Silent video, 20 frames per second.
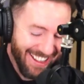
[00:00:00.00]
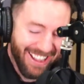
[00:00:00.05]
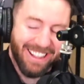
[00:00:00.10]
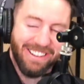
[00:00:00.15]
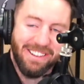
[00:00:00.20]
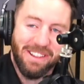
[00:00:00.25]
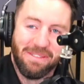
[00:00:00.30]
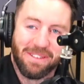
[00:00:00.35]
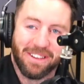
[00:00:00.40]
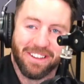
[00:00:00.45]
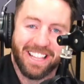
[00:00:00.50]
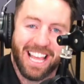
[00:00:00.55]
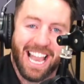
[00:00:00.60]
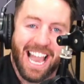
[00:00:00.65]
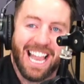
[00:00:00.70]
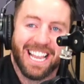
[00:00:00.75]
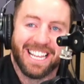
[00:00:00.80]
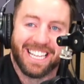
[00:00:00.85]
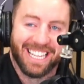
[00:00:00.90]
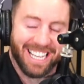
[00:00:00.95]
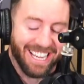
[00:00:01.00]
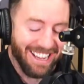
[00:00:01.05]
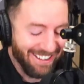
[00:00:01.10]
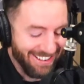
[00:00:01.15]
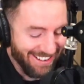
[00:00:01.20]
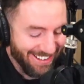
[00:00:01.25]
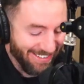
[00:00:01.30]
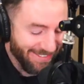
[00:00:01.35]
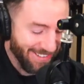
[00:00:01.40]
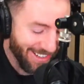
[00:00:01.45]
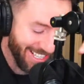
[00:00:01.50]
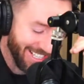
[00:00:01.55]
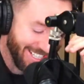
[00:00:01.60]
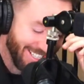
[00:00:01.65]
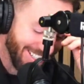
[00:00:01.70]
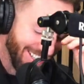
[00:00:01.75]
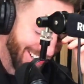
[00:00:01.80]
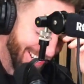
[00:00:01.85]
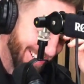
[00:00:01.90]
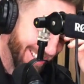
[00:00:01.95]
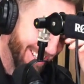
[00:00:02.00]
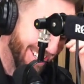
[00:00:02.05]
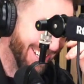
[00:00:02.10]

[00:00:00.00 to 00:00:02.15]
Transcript: And you've got the hacker. Oh my God.